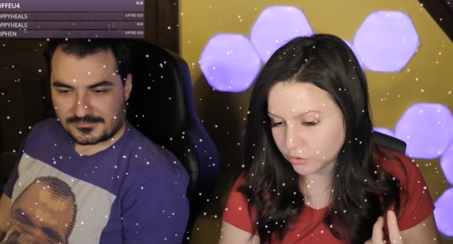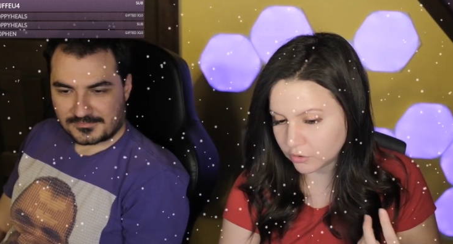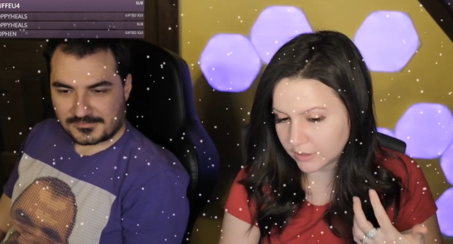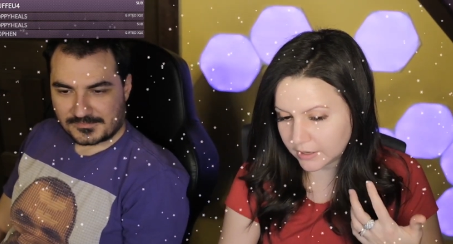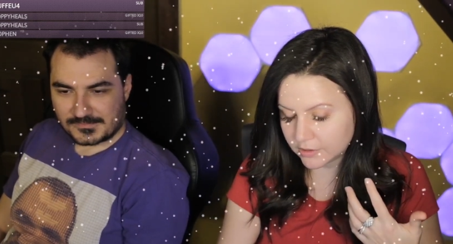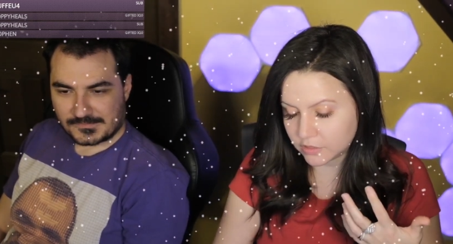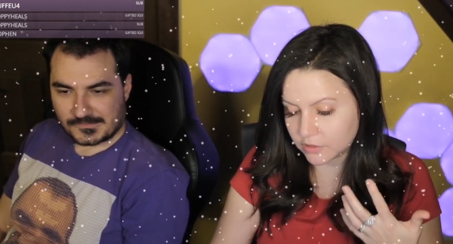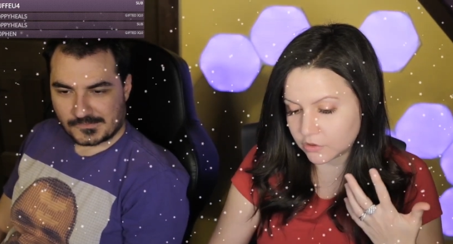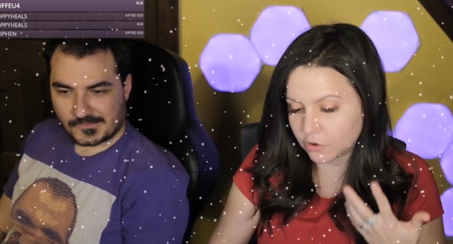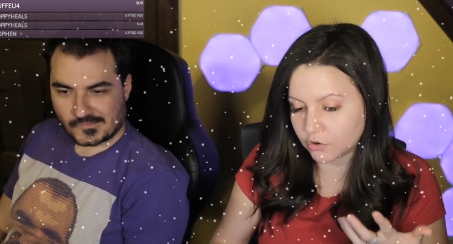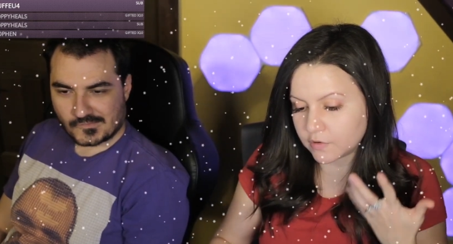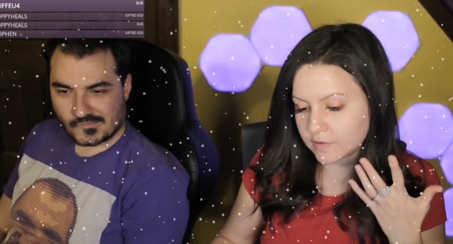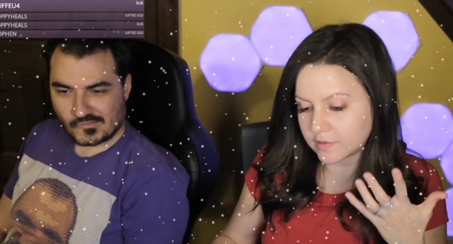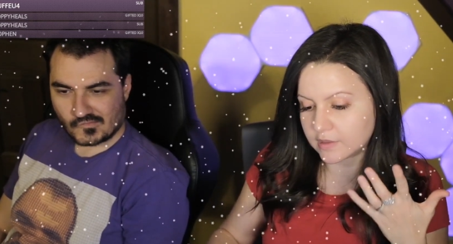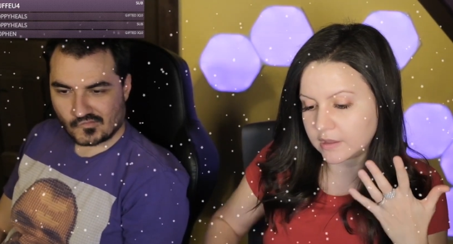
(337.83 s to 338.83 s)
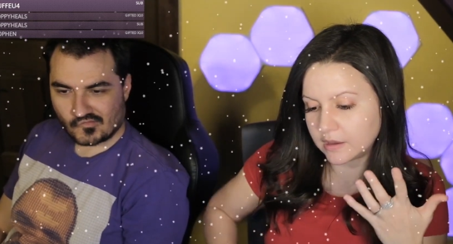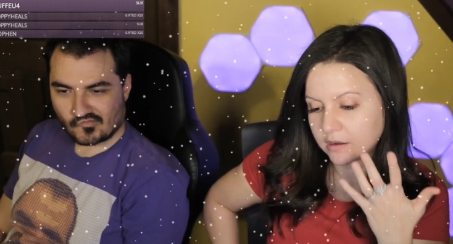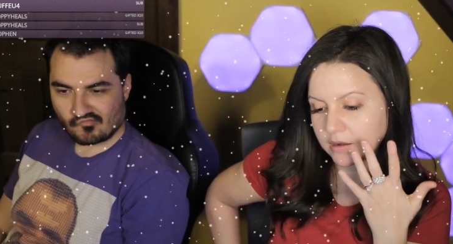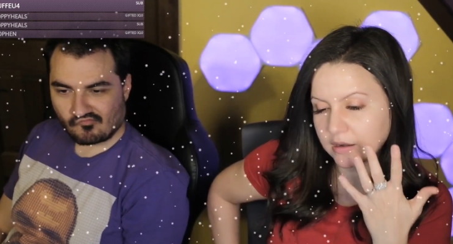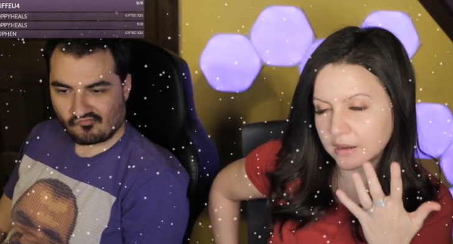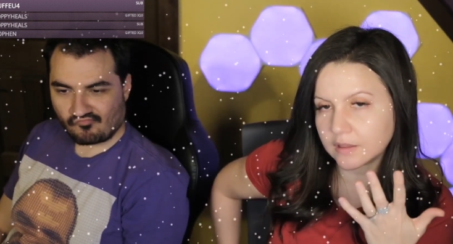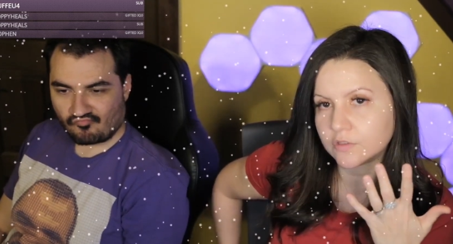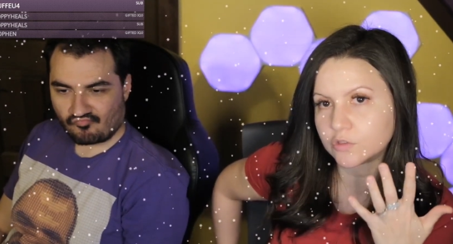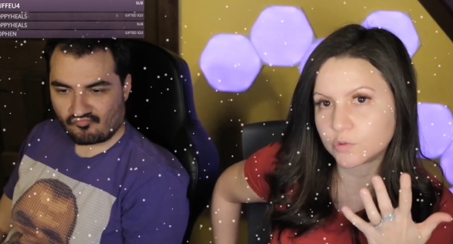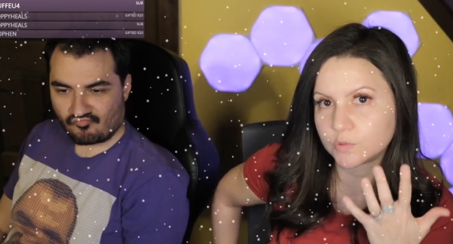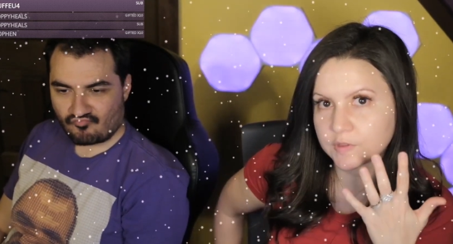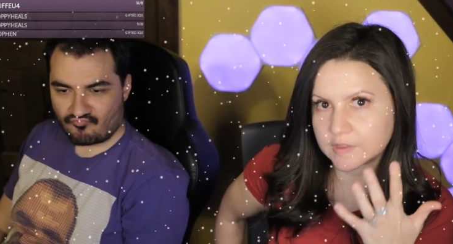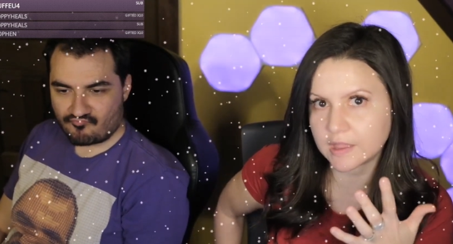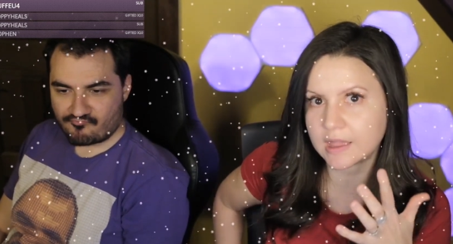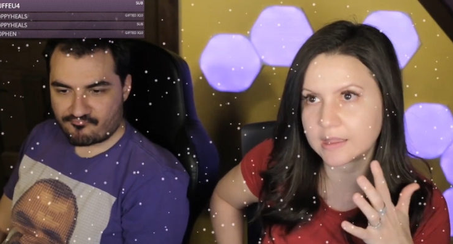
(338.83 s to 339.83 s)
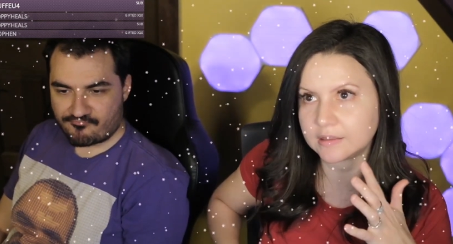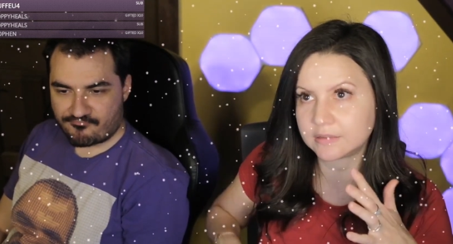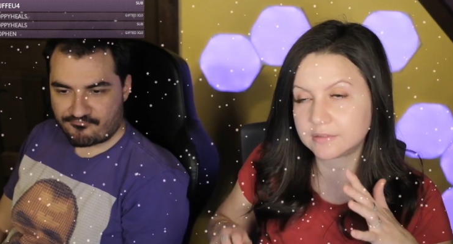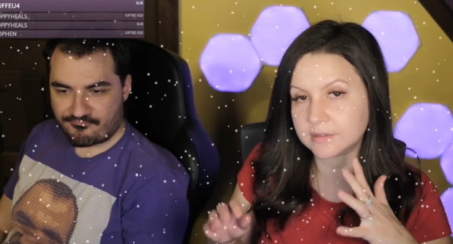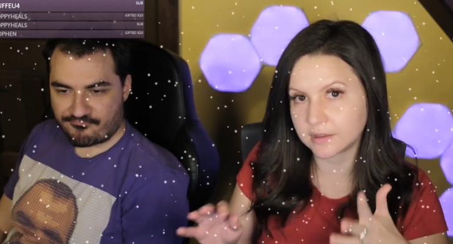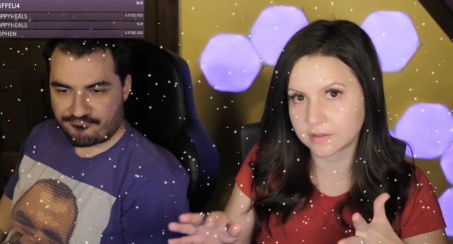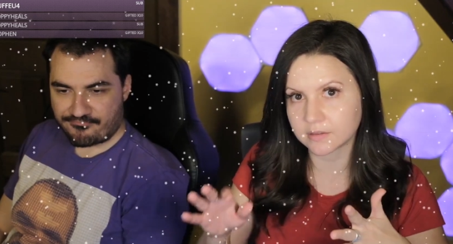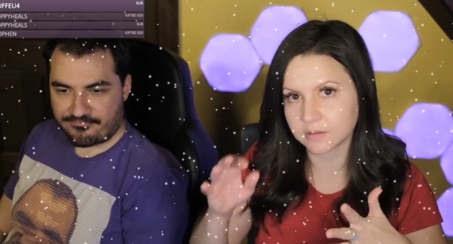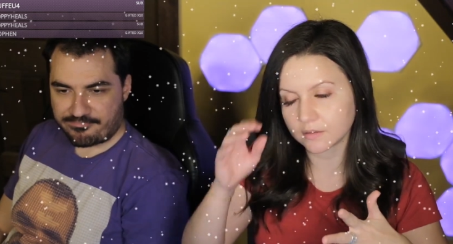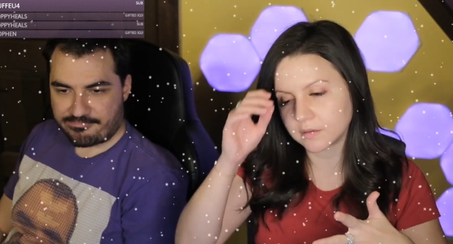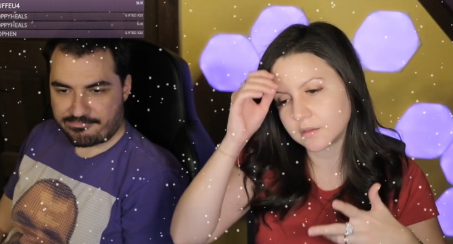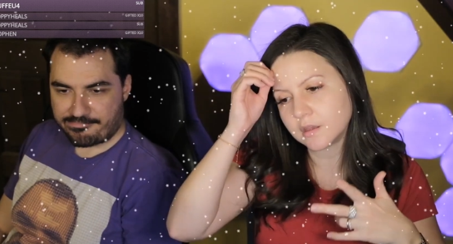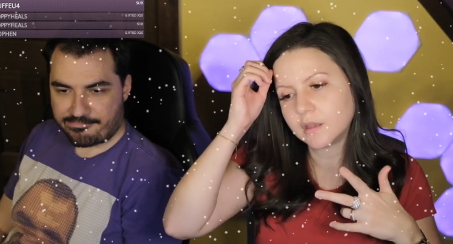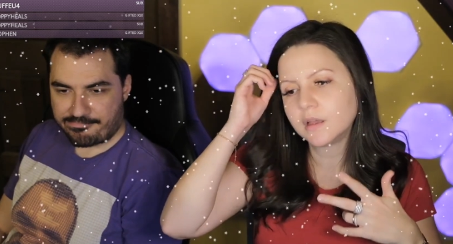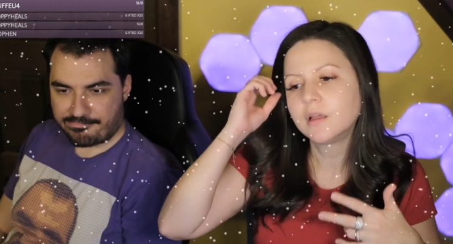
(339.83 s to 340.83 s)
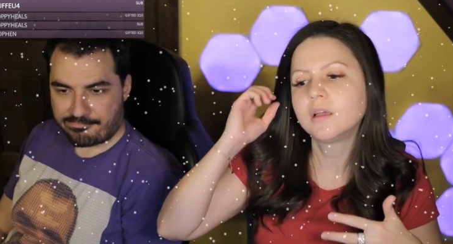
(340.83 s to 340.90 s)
Speaker 1: like, that your skin needs to stay decent.